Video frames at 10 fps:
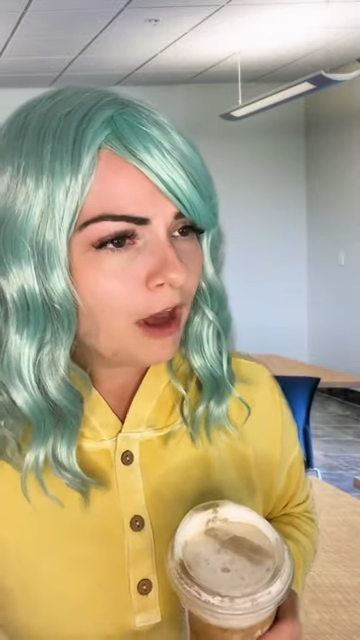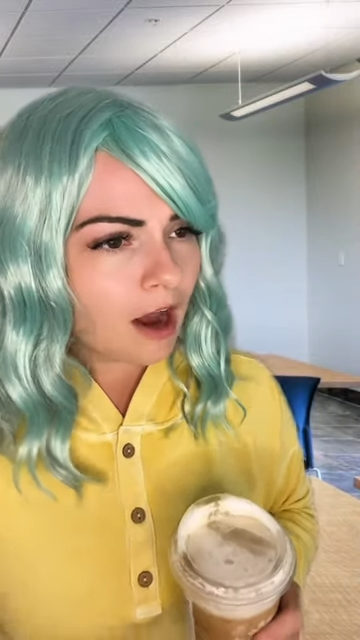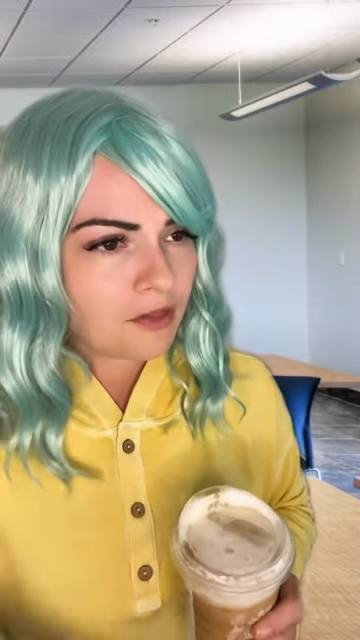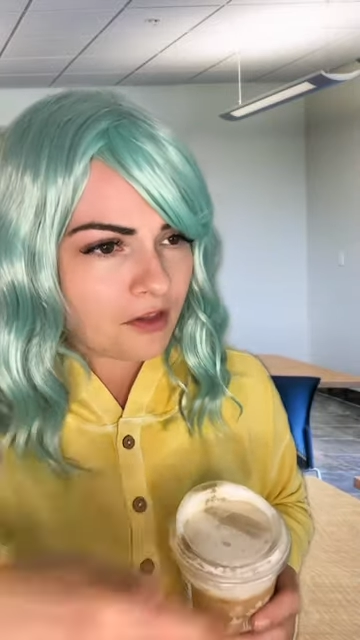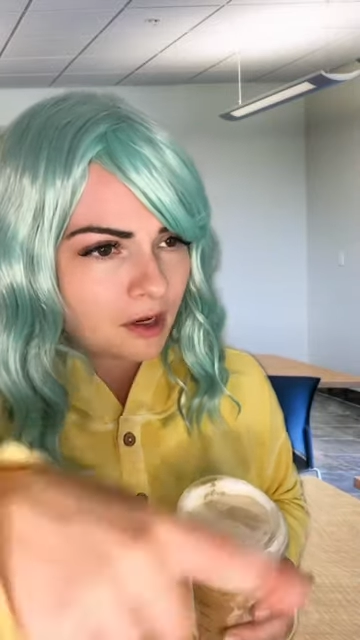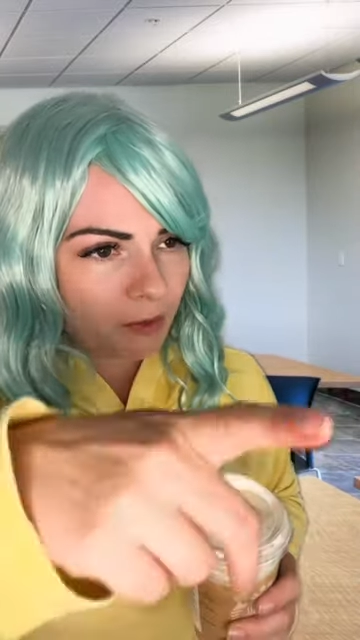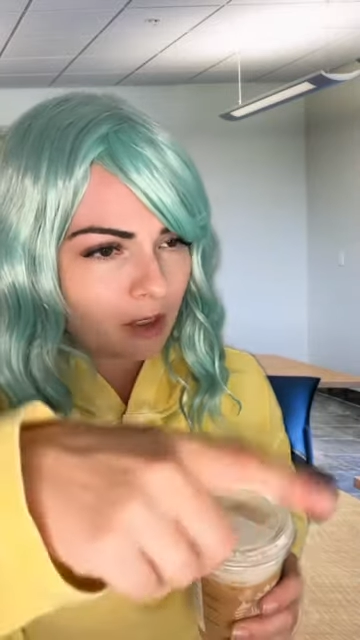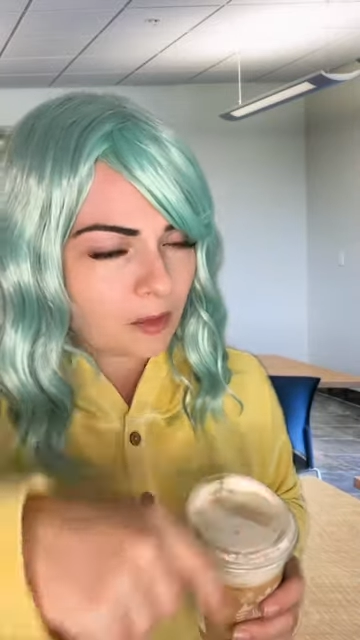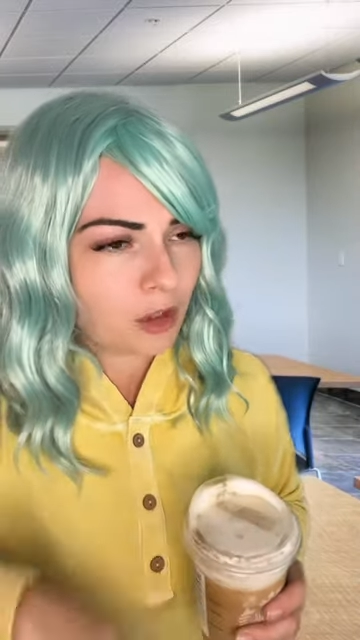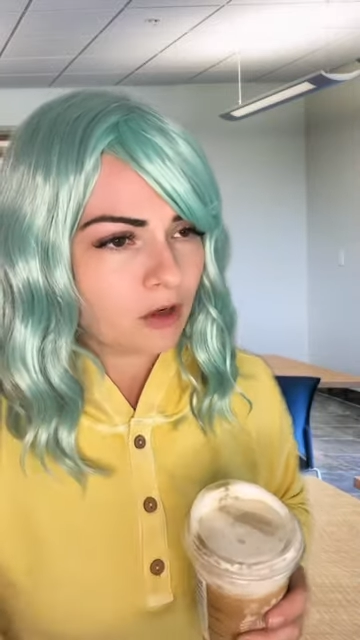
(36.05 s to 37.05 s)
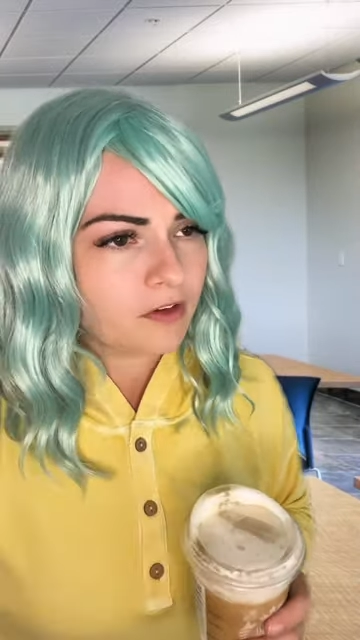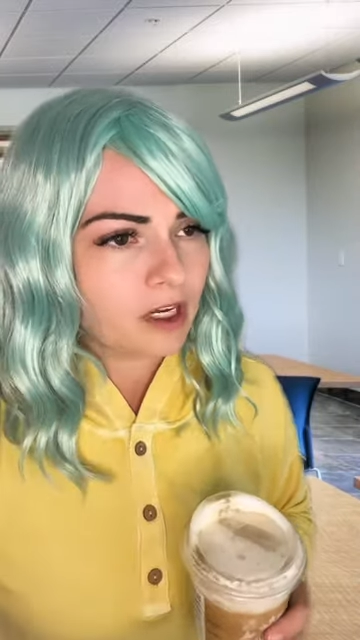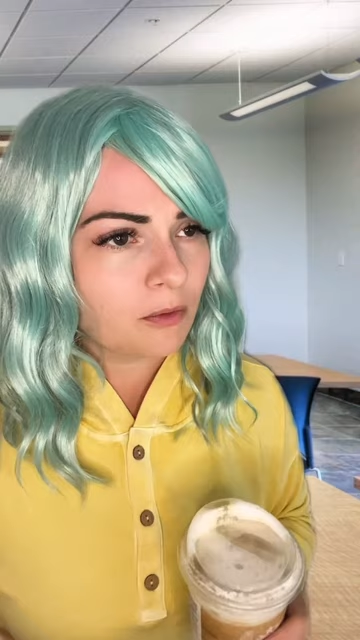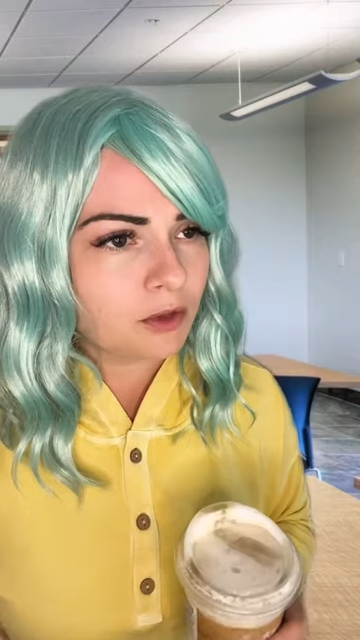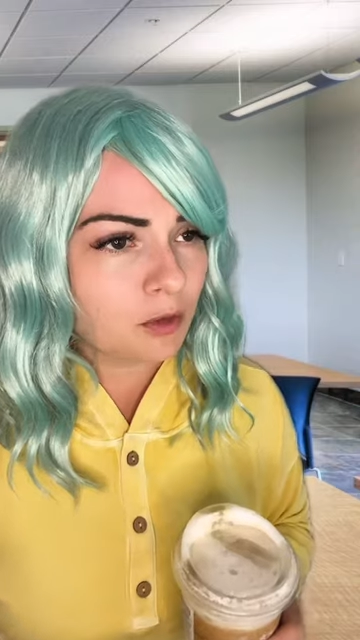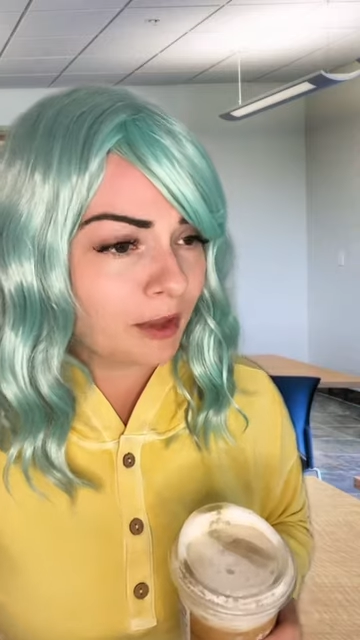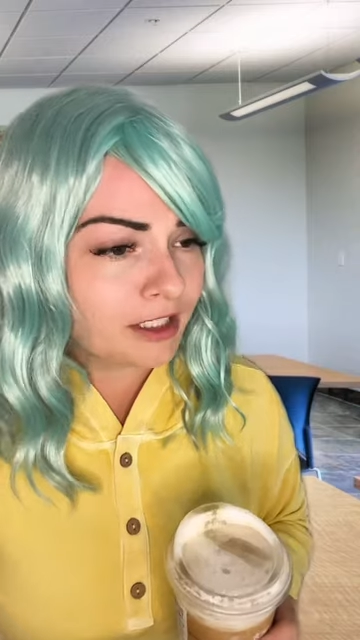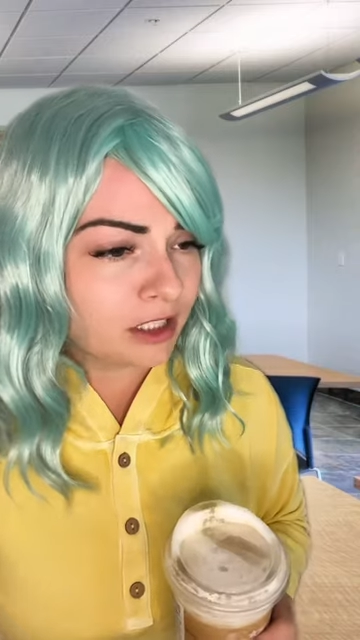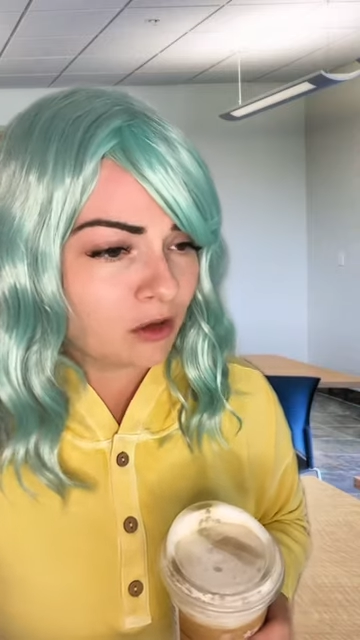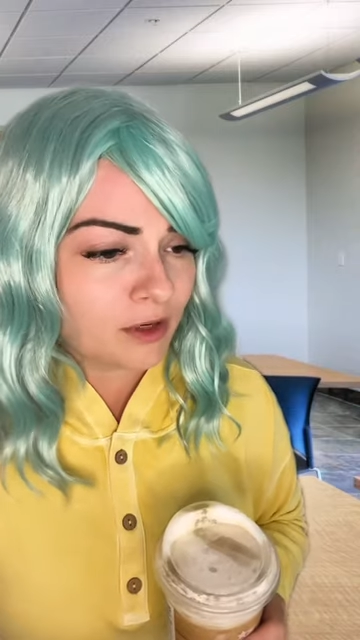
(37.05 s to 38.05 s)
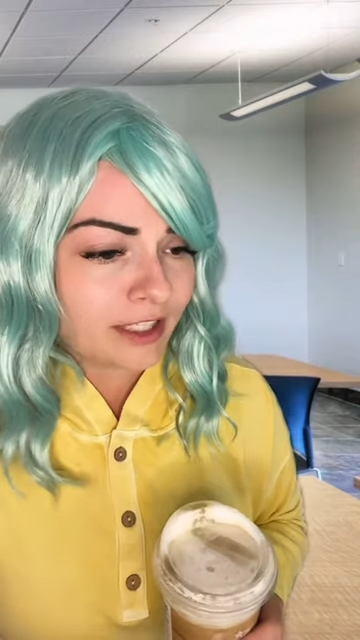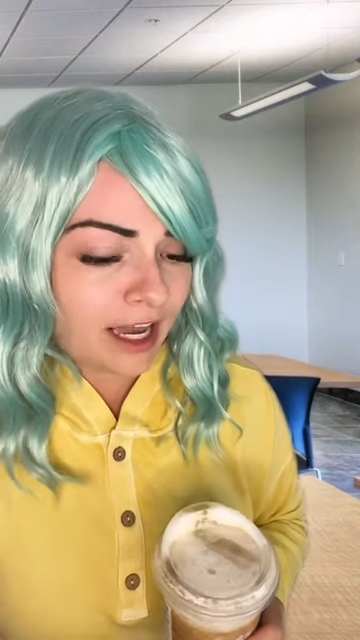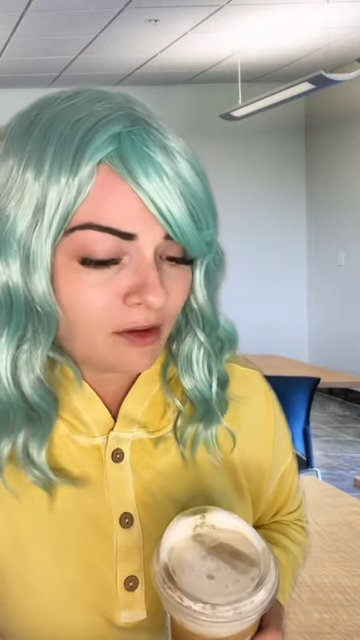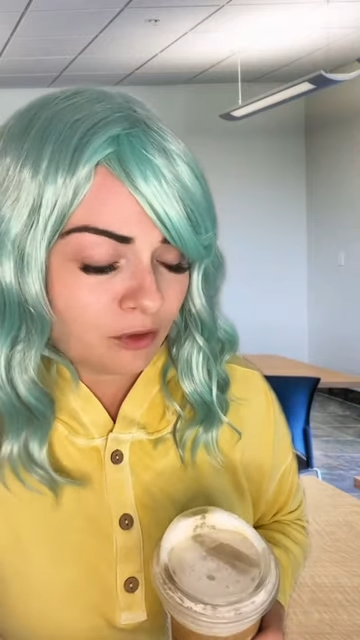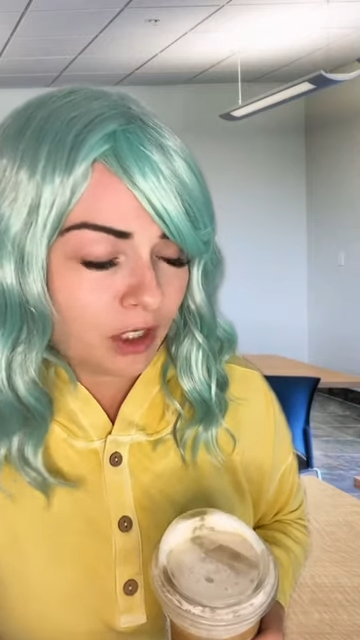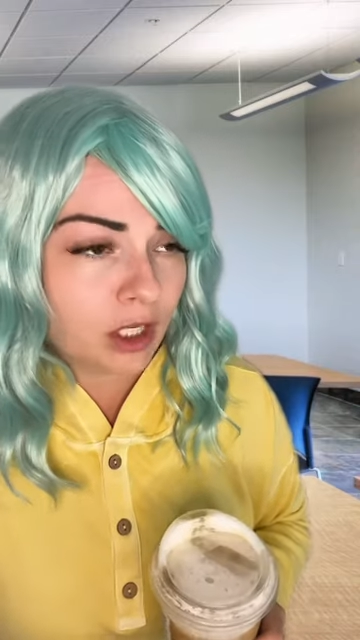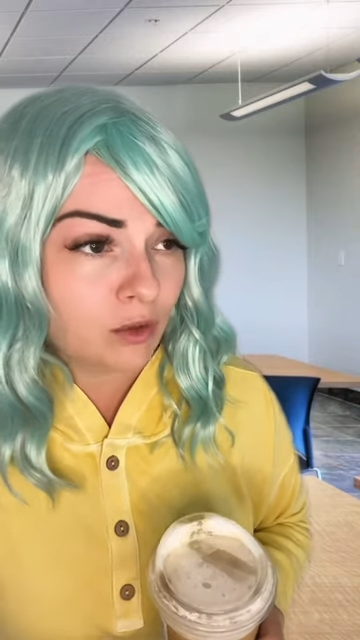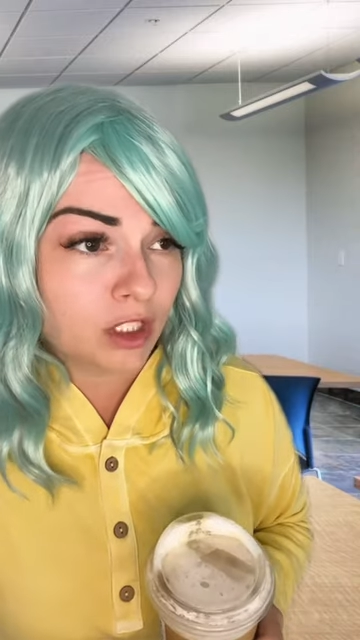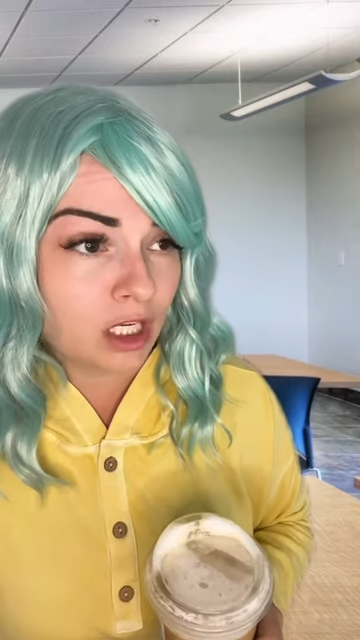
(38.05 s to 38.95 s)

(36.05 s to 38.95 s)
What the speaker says: I thought that random girl over there was replacing you because I have no idea who she